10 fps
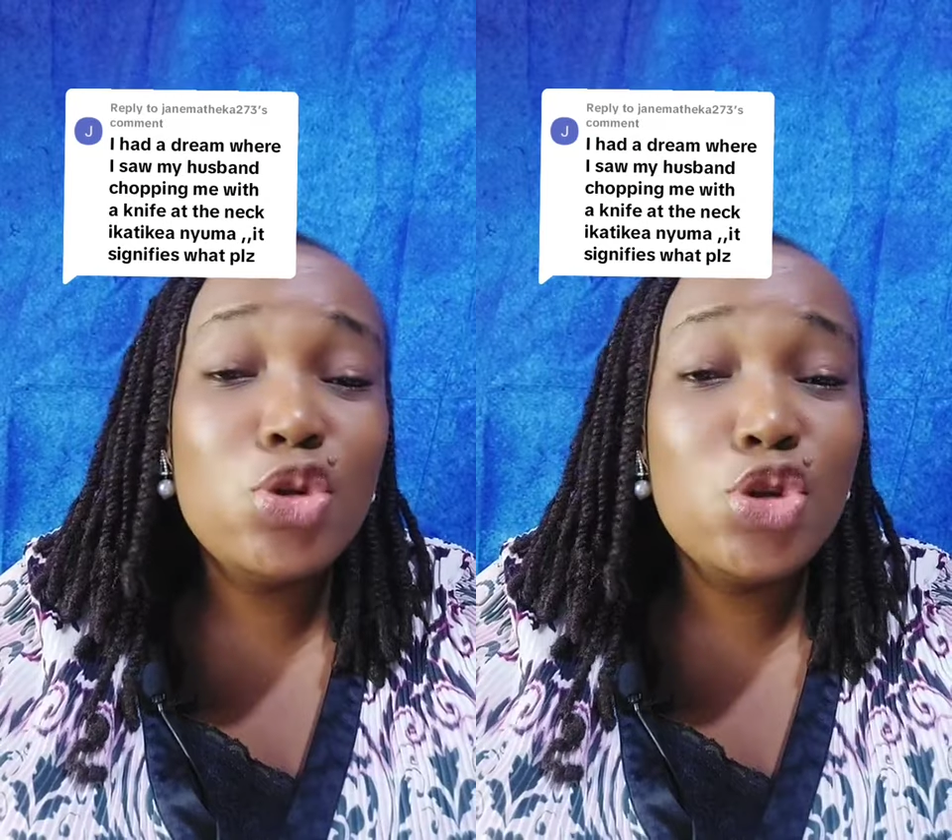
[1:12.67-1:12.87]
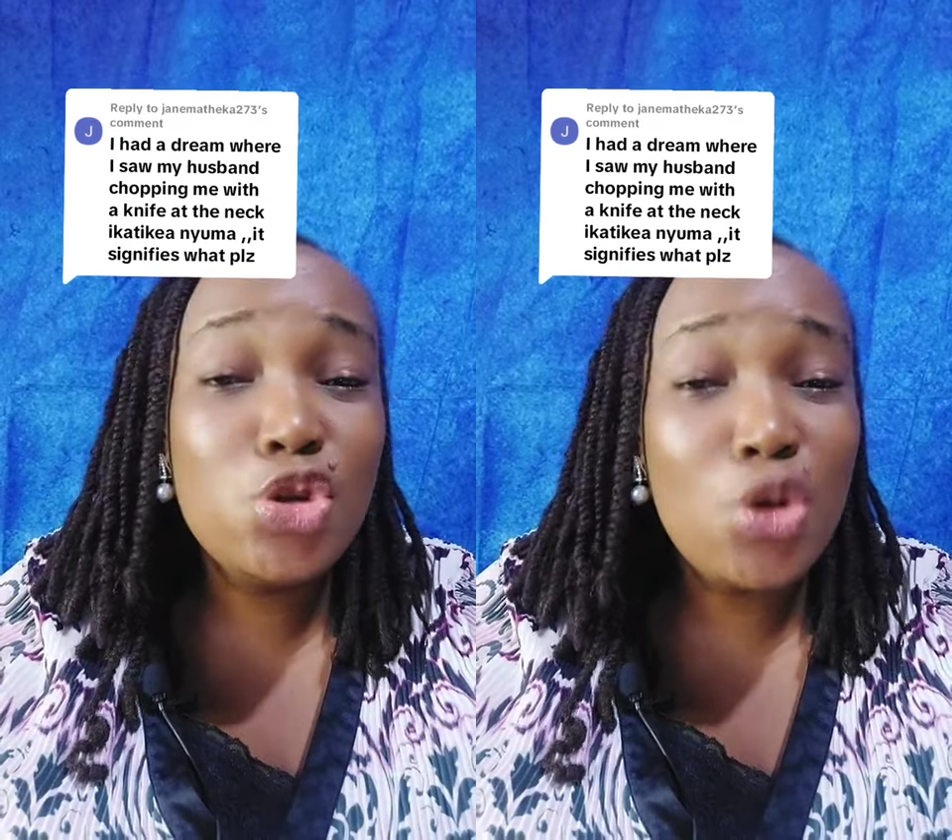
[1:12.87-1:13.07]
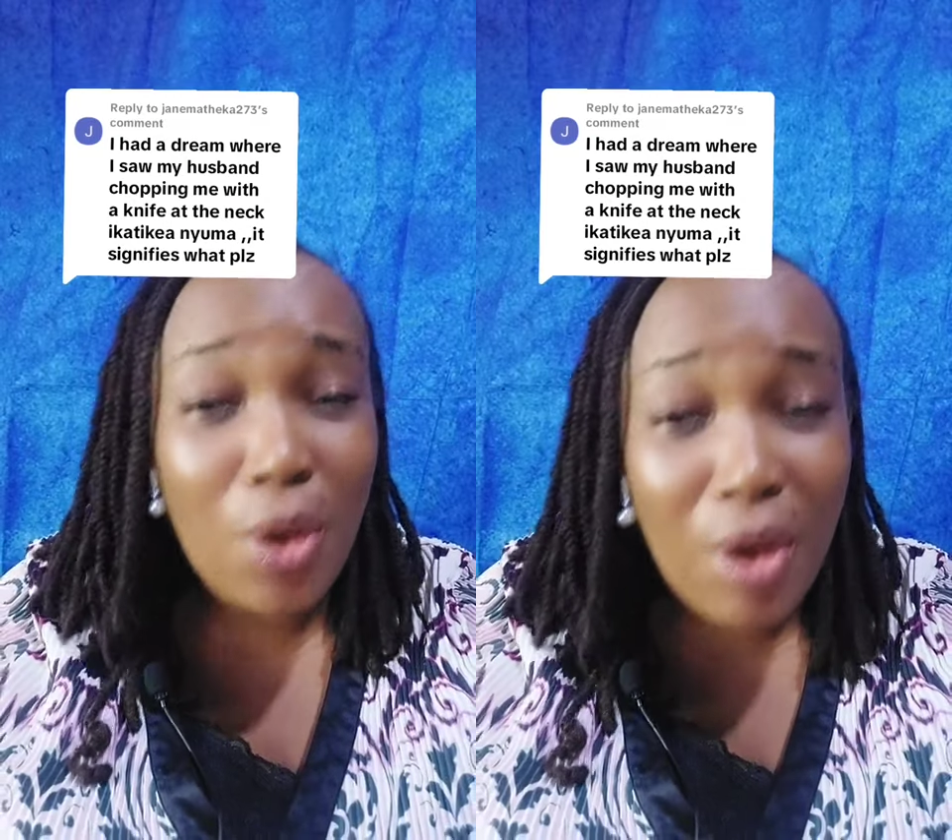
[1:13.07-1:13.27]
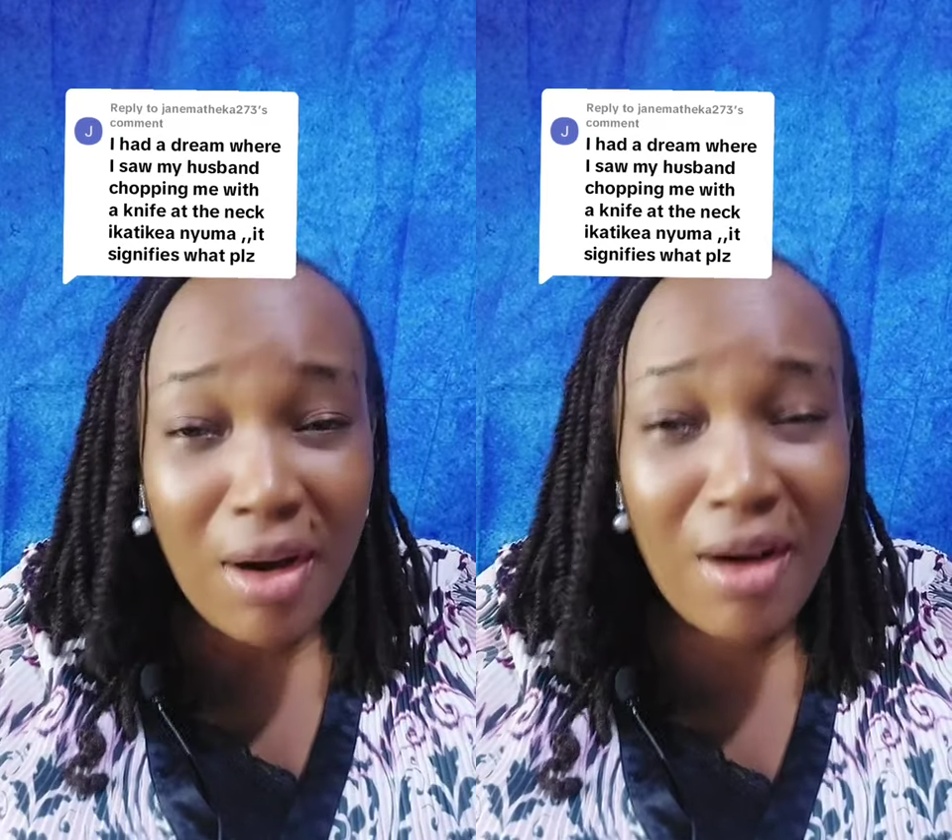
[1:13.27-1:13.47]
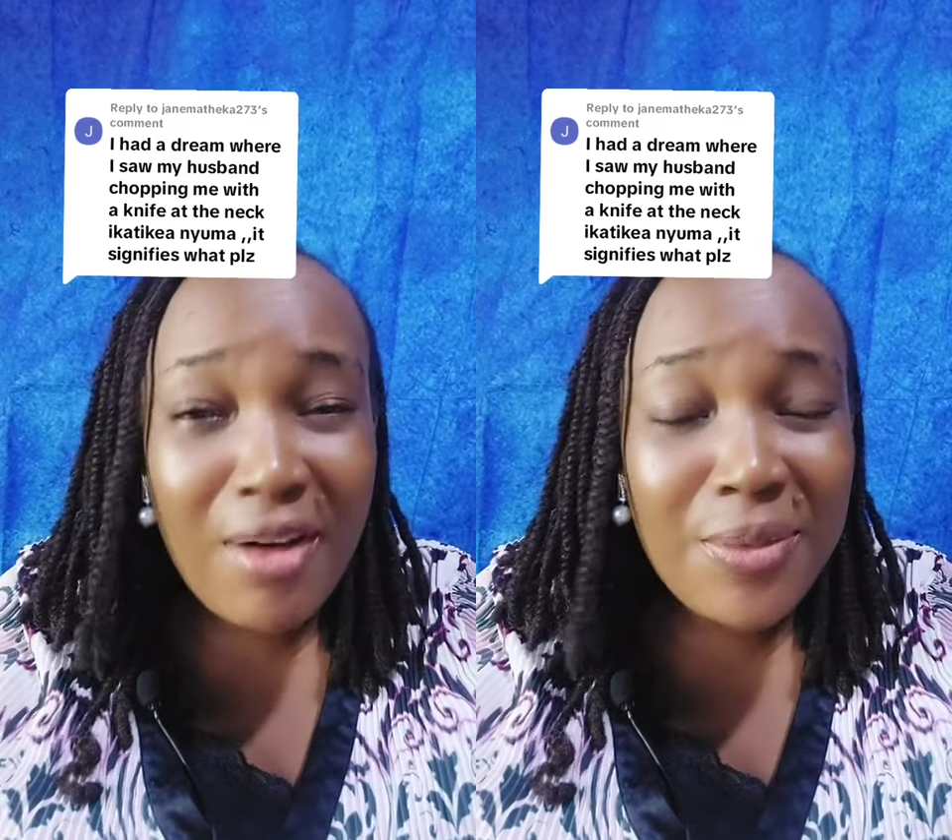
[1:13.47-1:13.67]

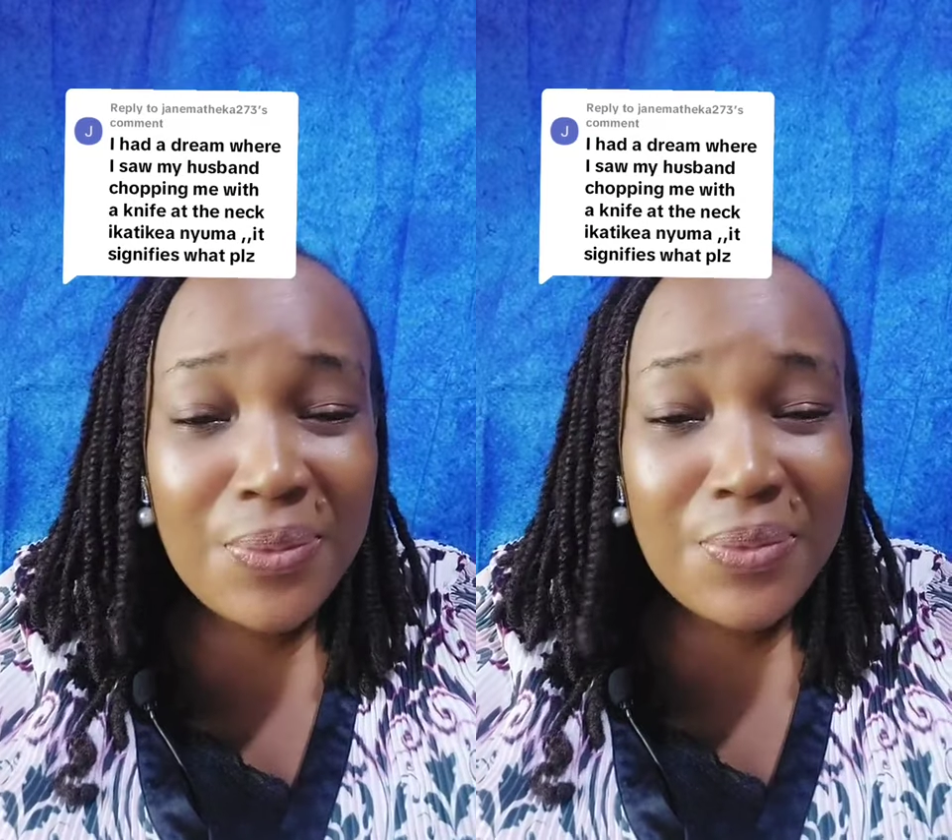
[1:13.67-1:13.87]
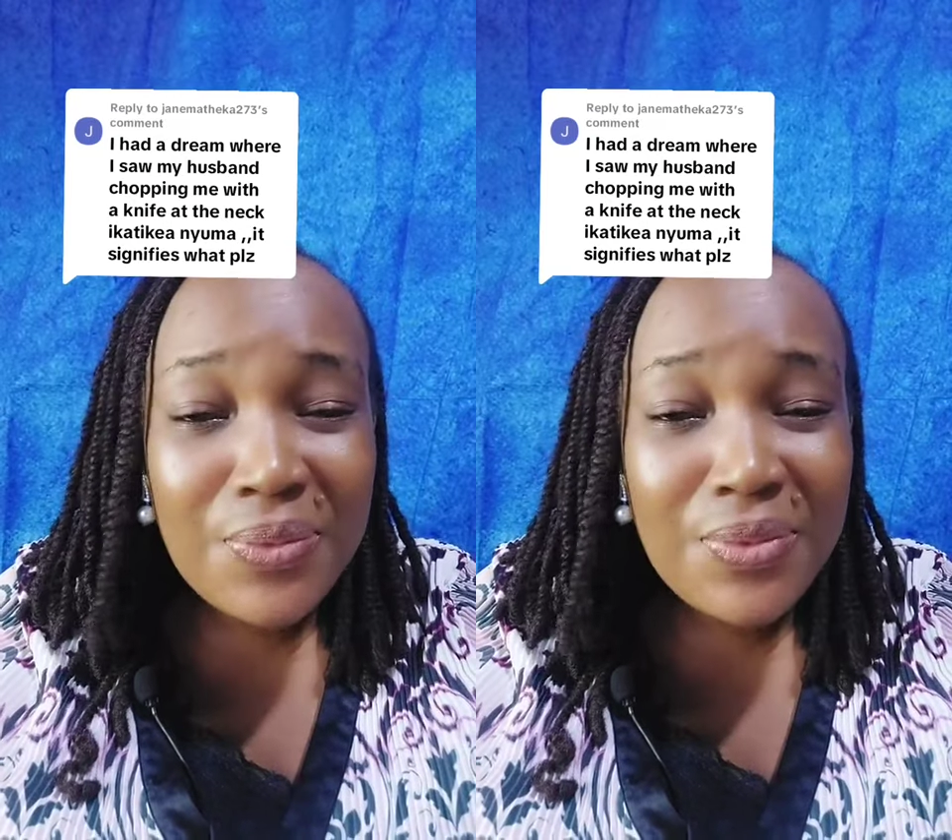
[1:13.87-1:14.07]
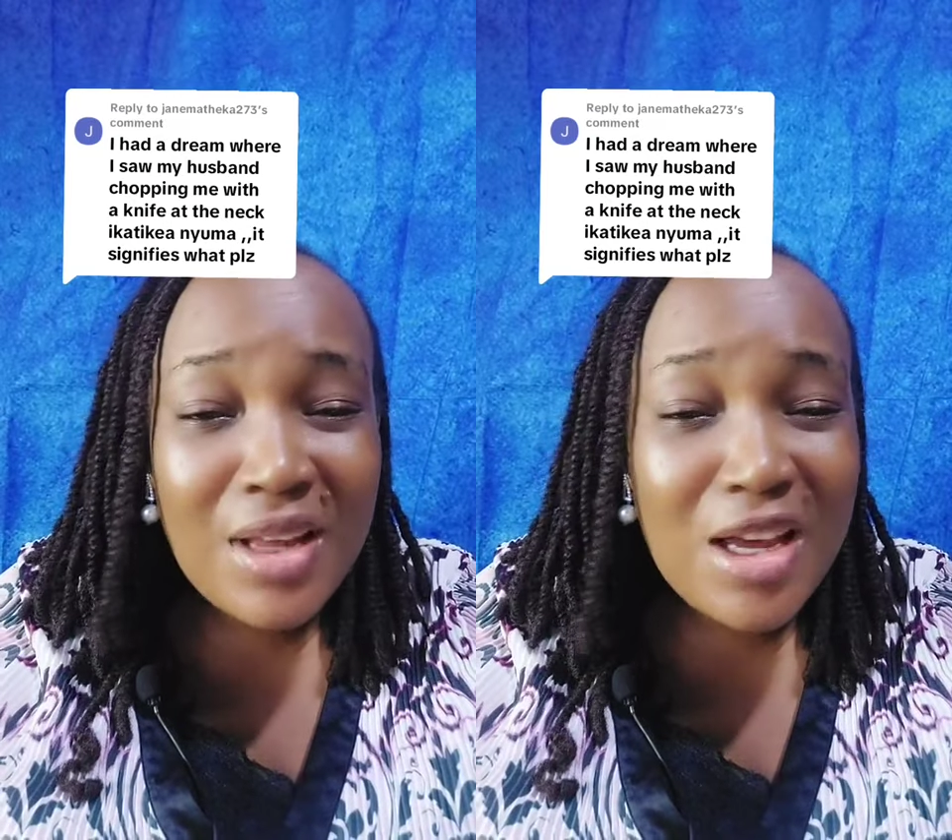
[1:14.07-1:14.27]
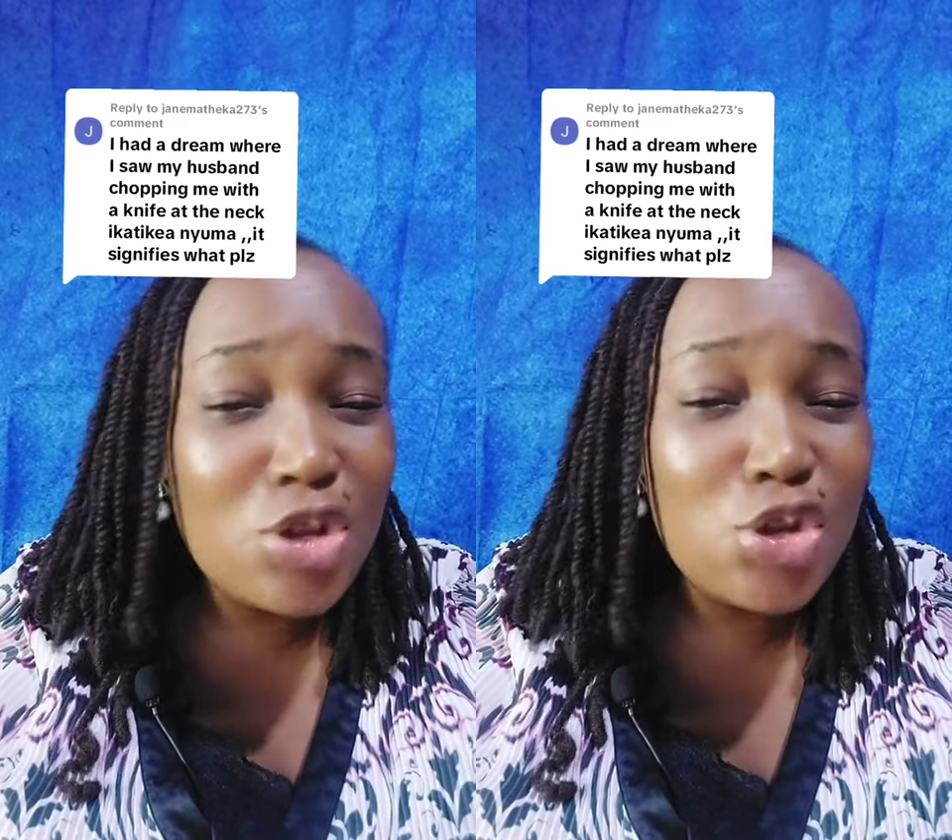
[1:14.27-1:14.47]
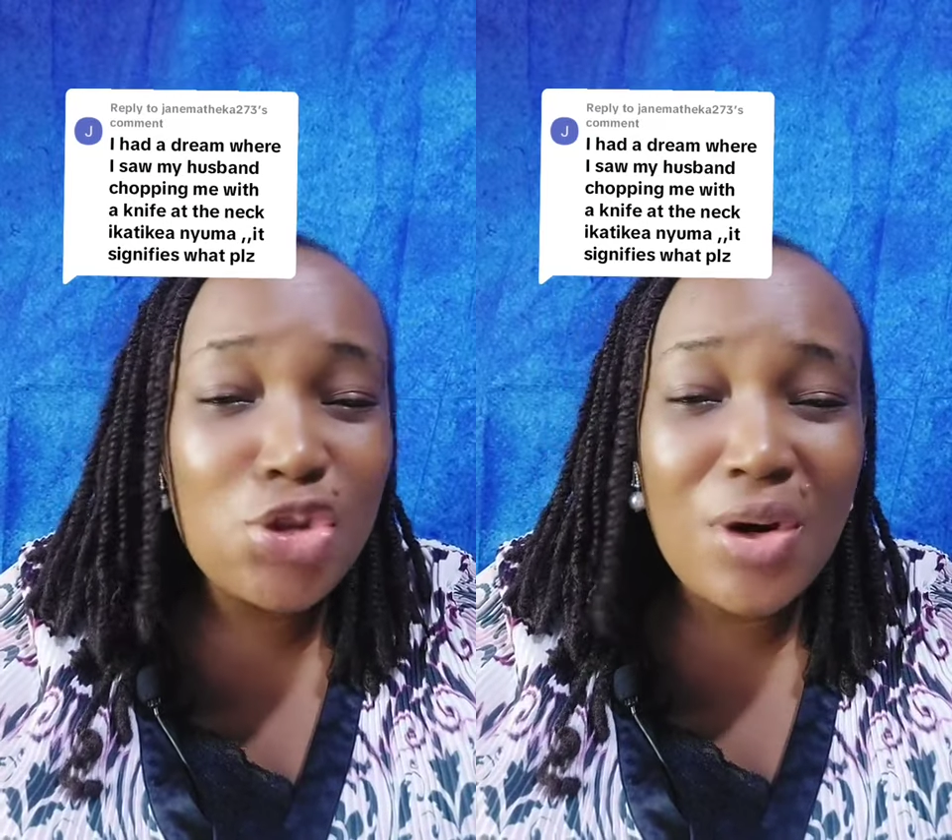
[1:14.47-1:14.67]
shock,
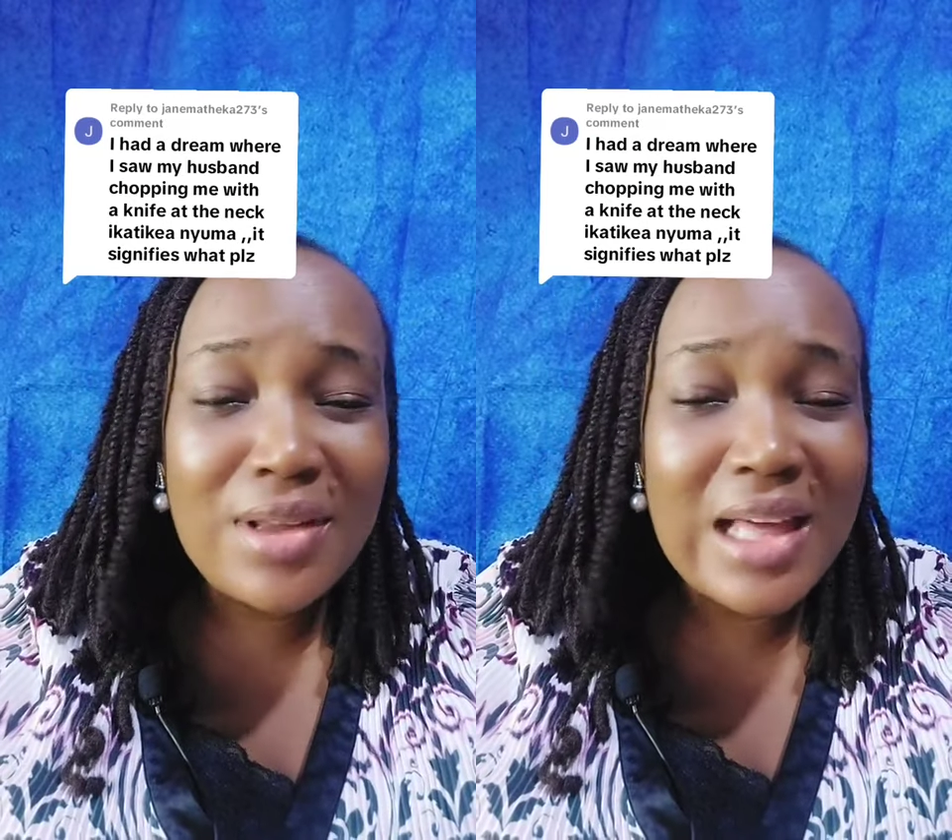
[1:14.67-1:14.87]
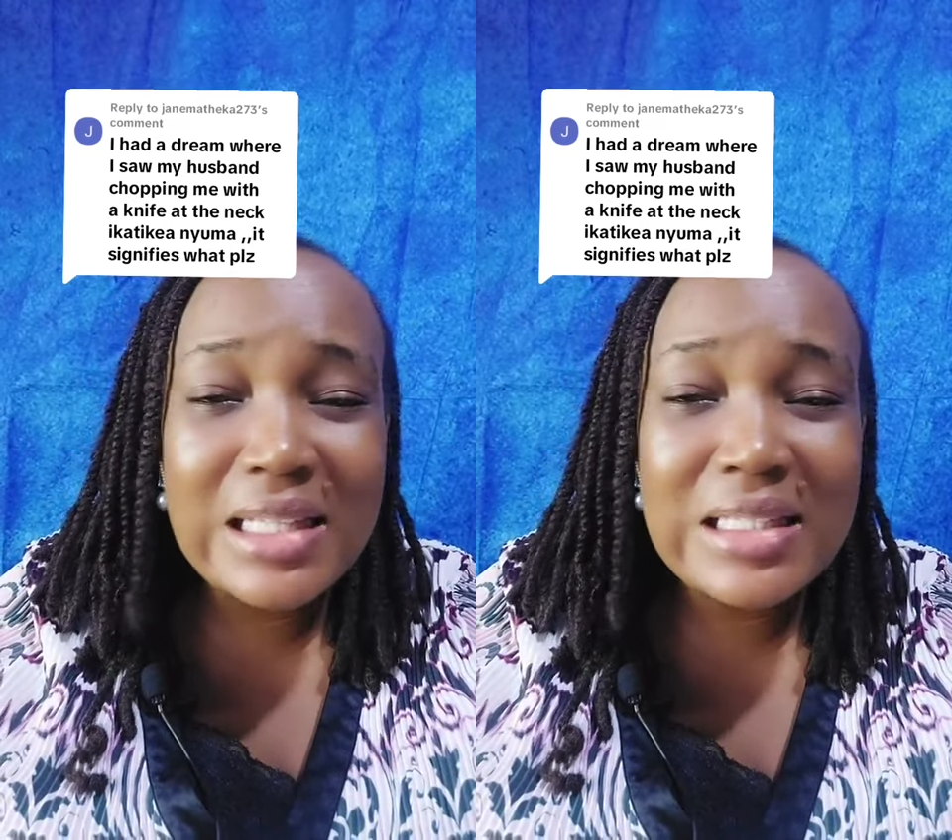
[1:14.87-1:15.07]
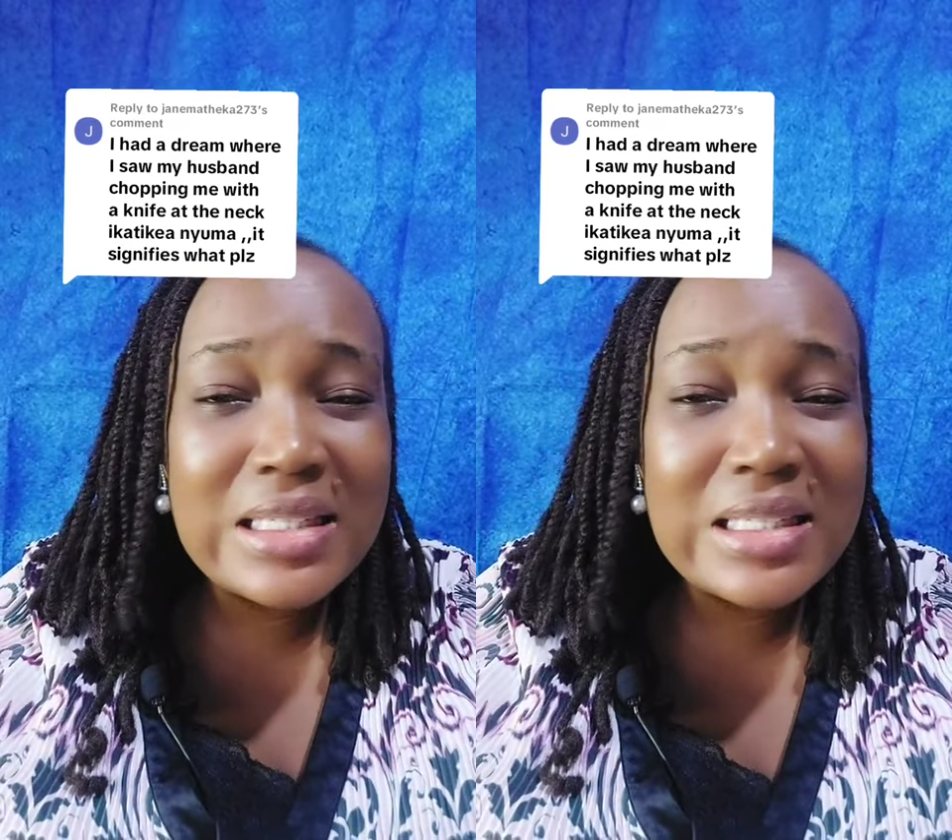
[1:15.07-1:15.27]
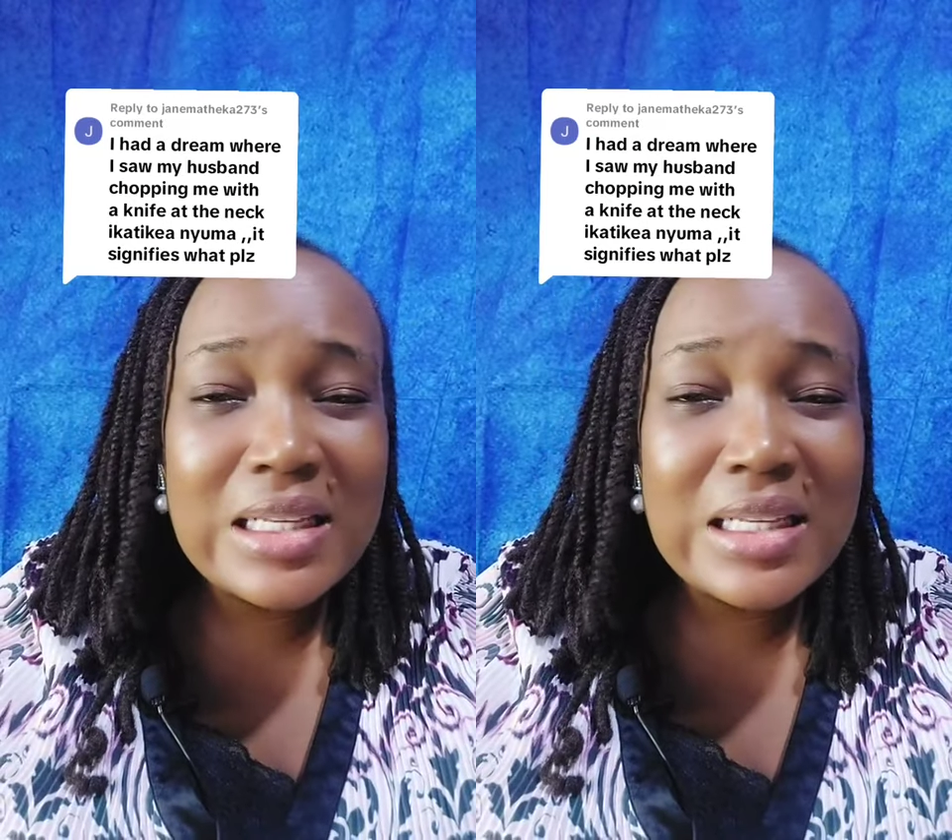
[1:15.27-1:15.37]
a shock that